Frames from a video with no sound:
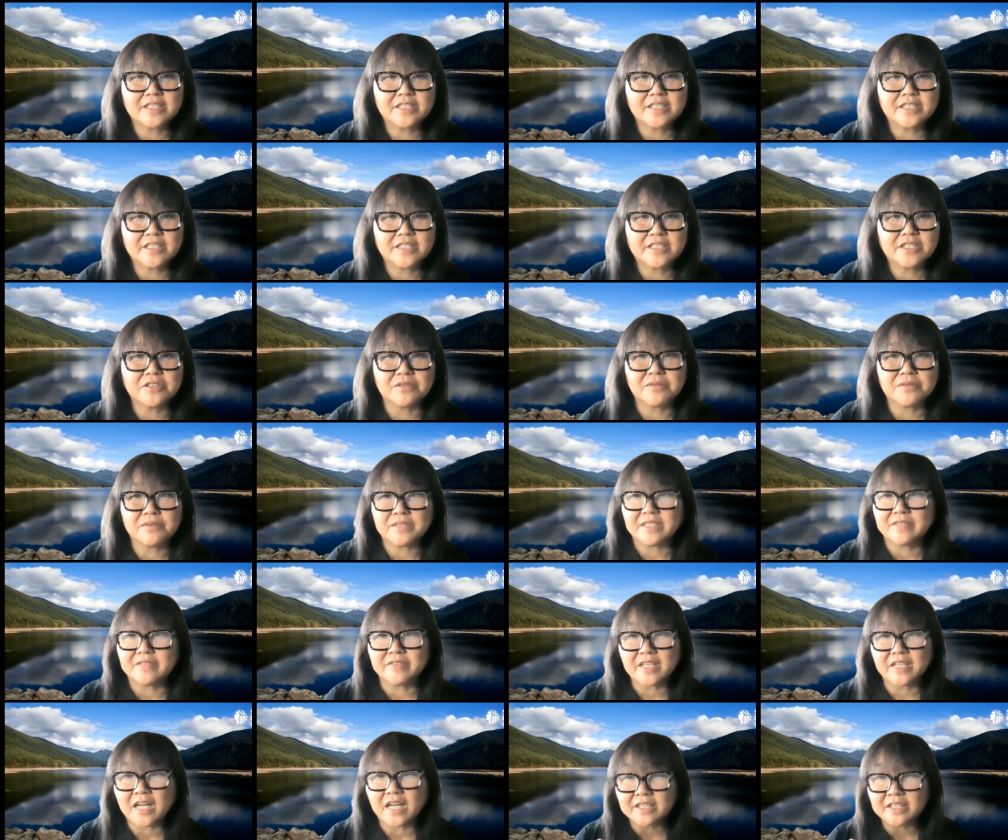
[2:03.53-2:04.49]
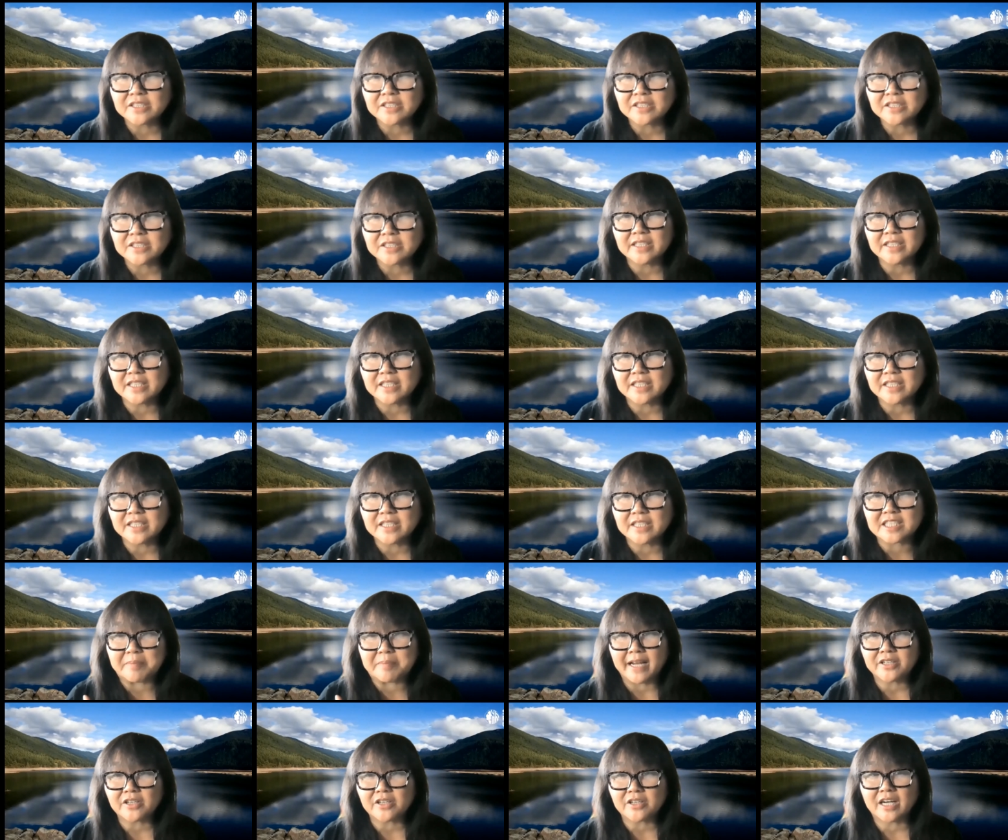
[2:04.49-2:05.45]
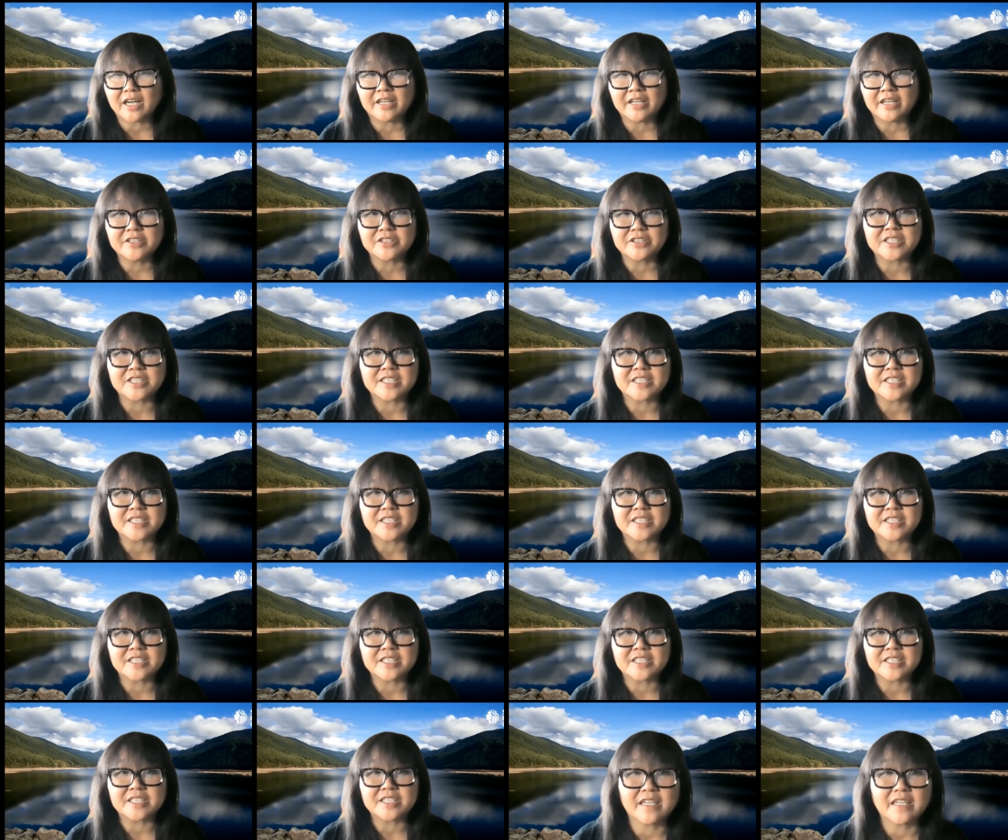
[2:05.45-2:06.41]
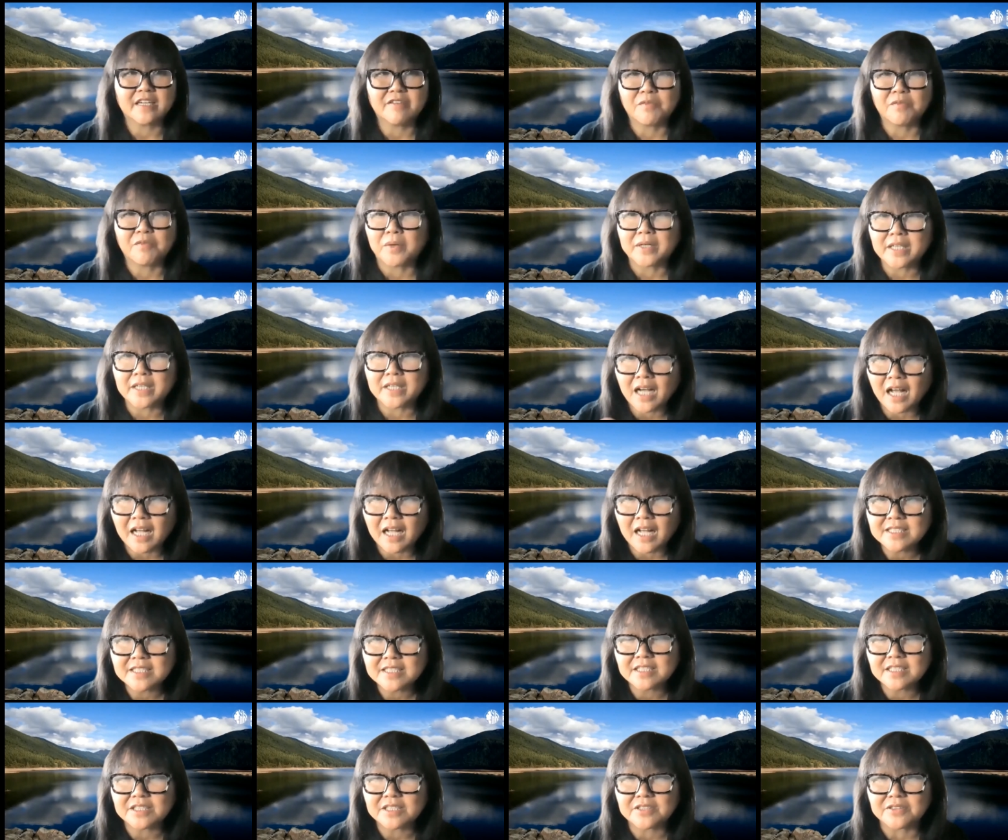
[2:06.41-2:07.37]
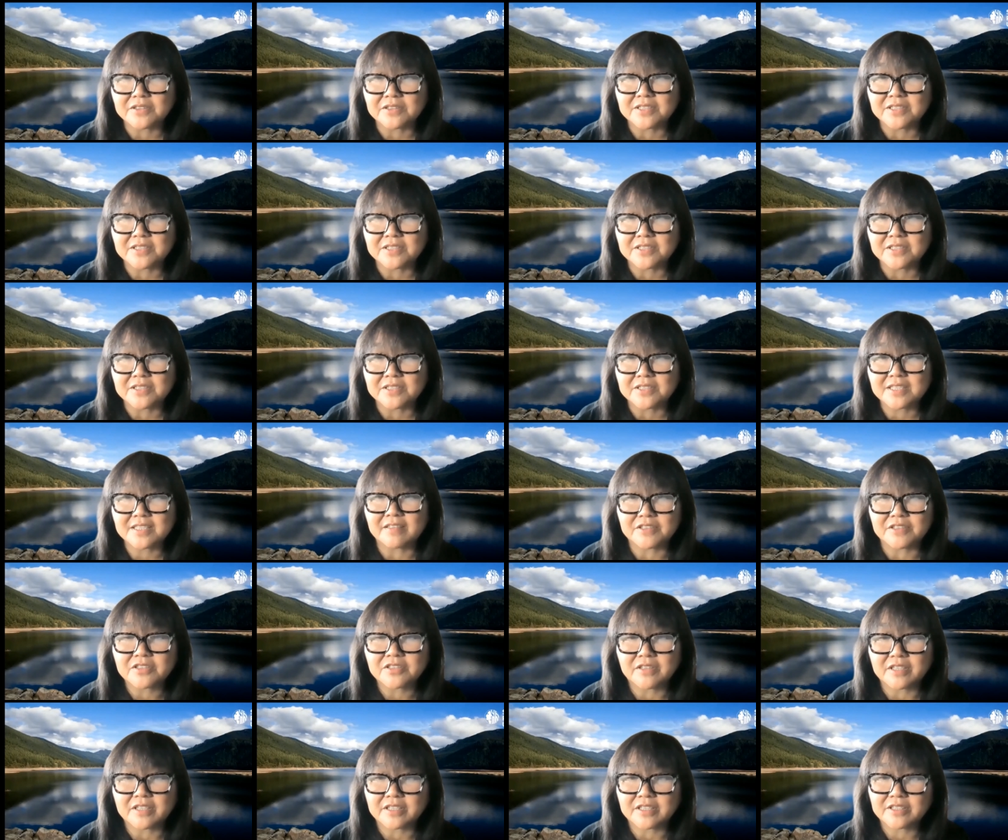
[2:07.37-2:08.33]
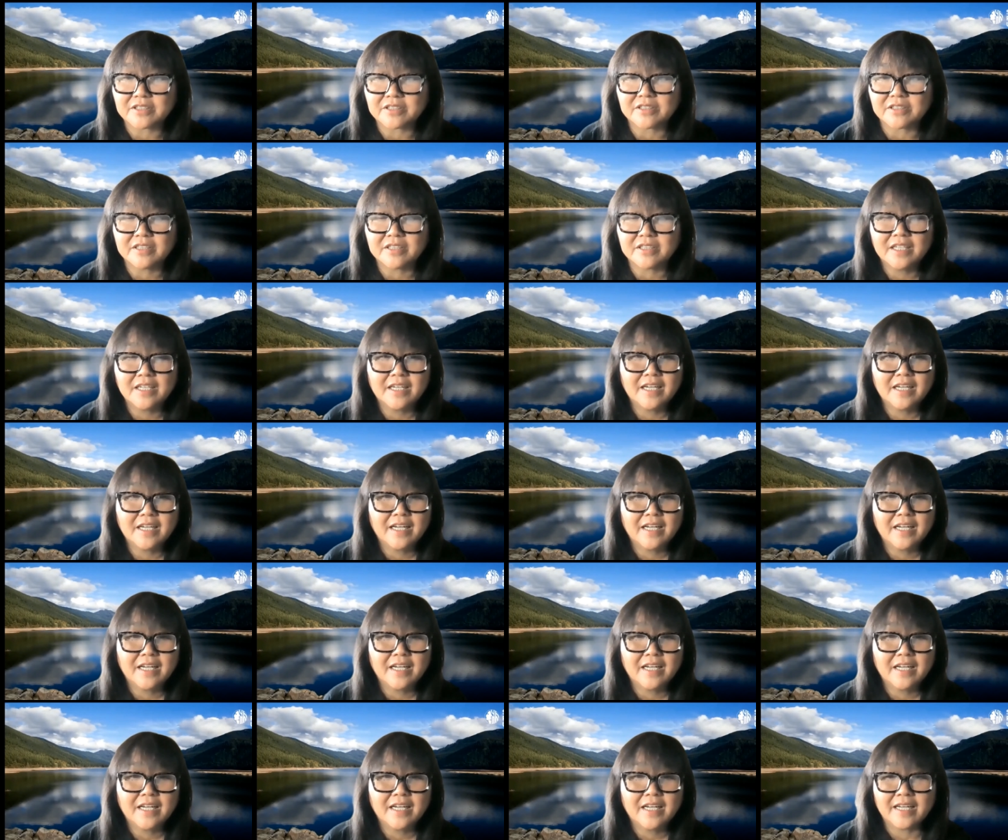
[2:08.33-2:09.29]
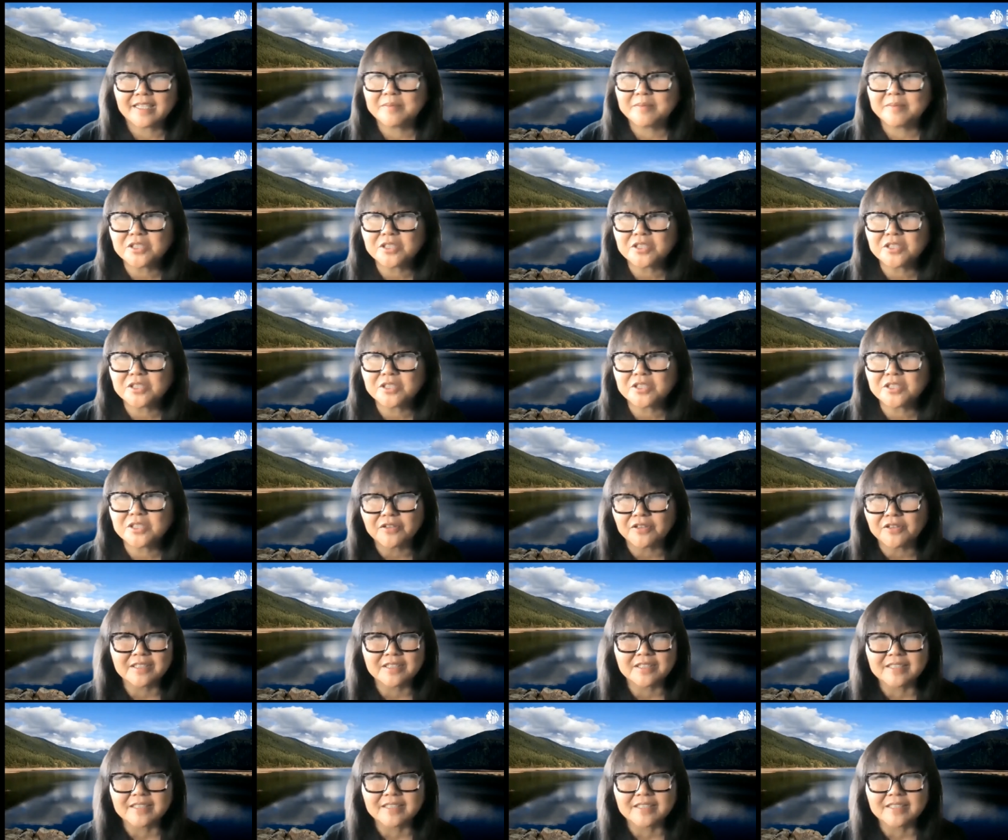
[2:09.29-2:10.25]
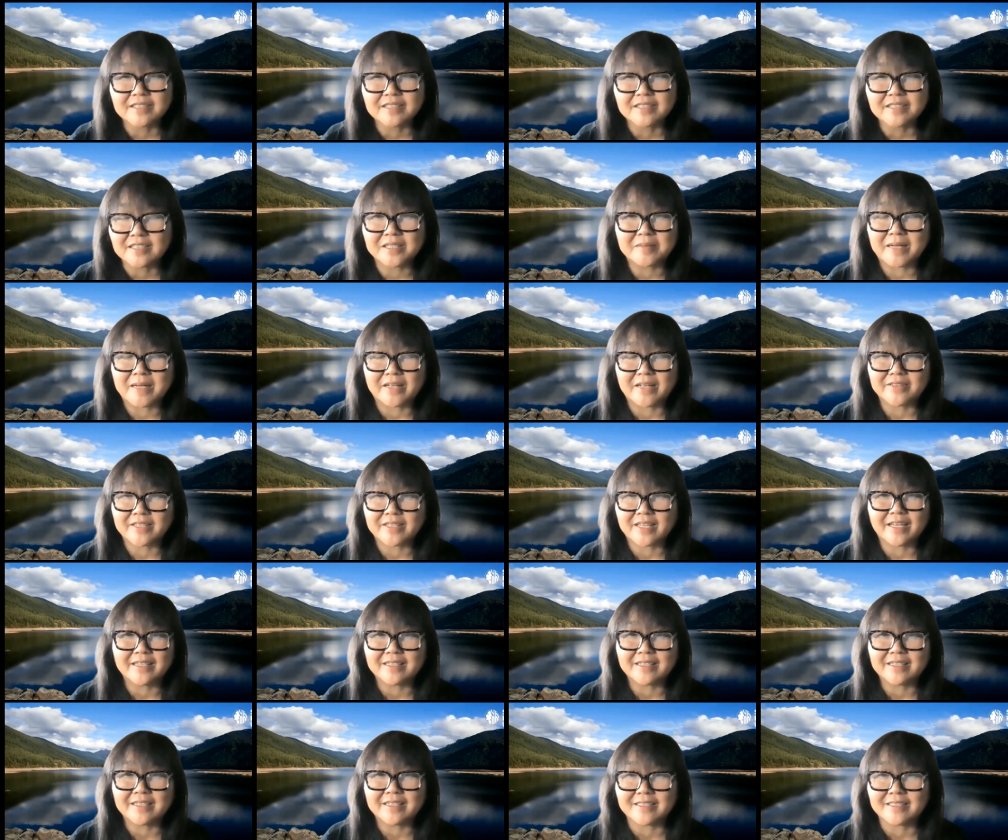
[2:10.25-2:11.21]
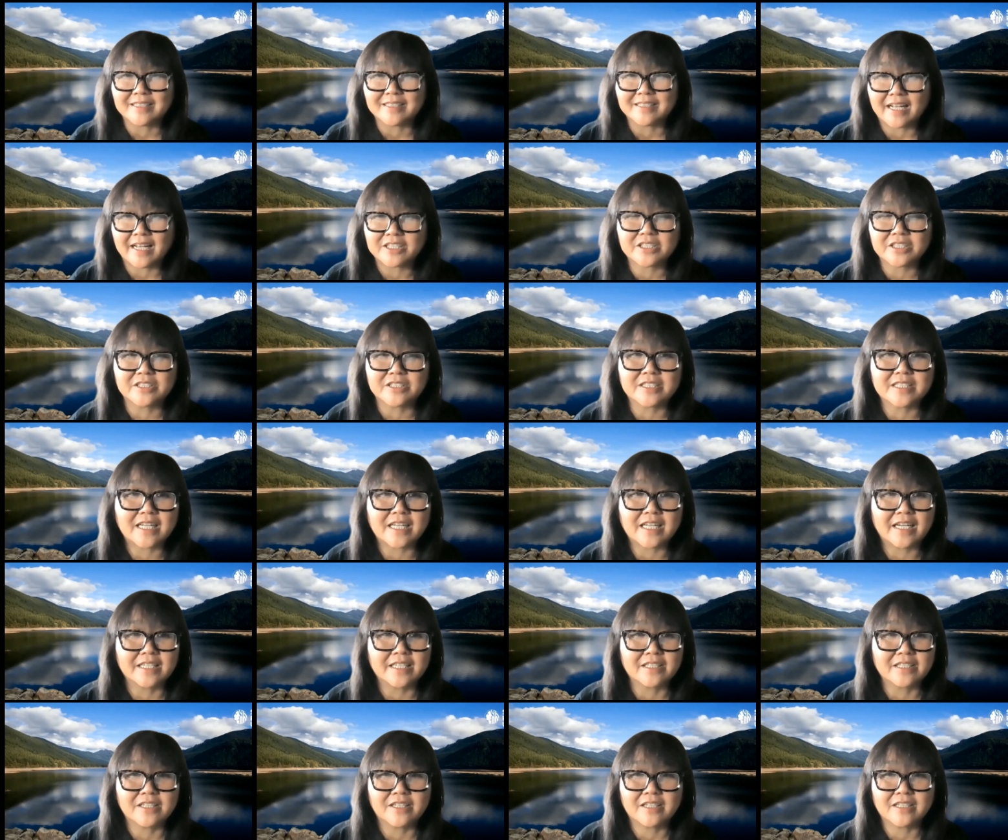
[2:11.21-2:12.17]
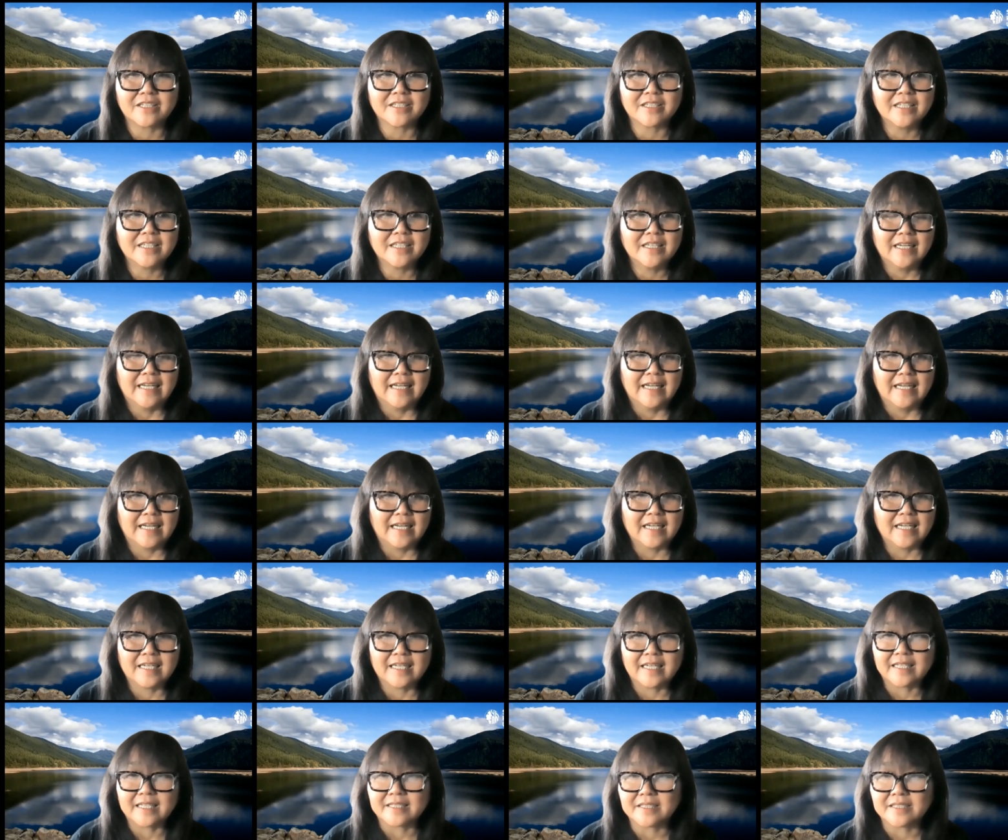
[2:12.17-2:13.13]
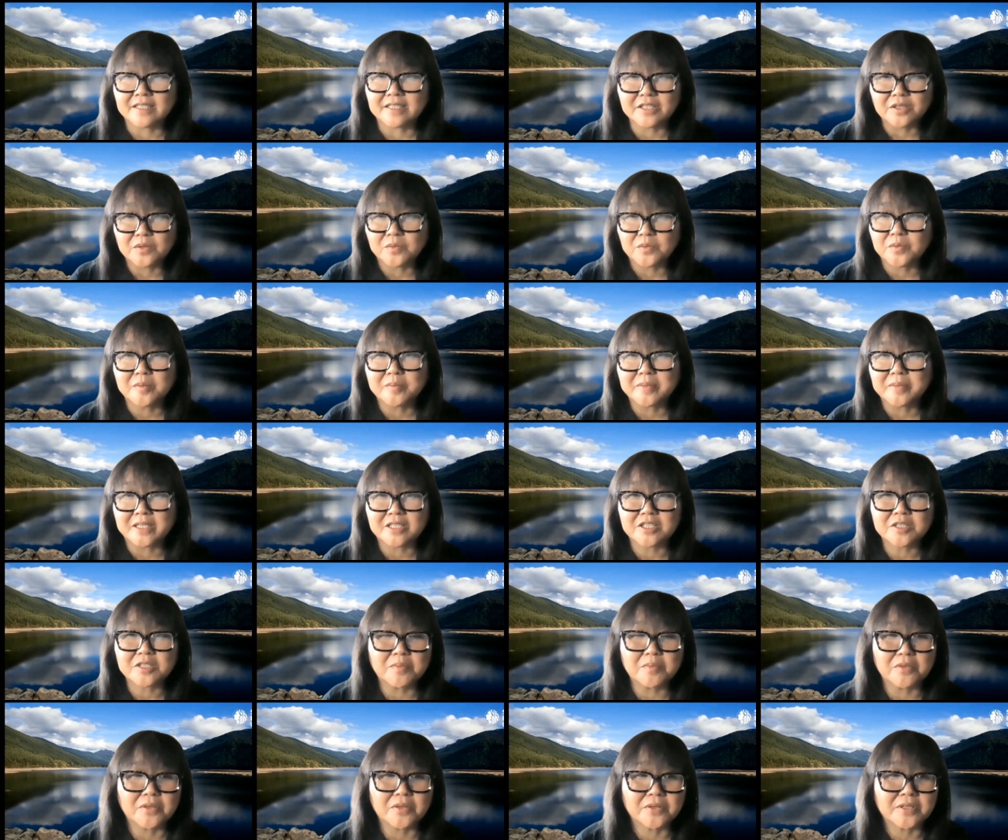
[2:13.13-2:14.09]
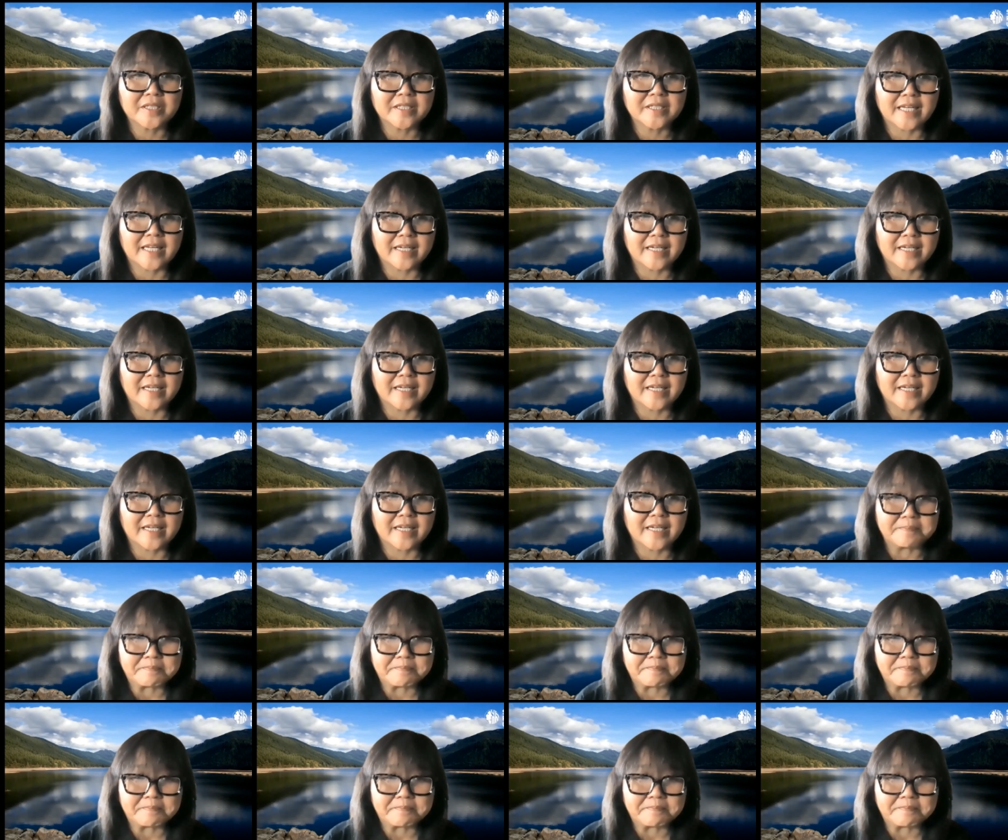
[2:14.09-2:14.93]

and to even expand our understanding of what constitutes infrastructure. And I'm sure you've heard a little bit about that in the national dialogue, uh, and you know we'll be exploring that.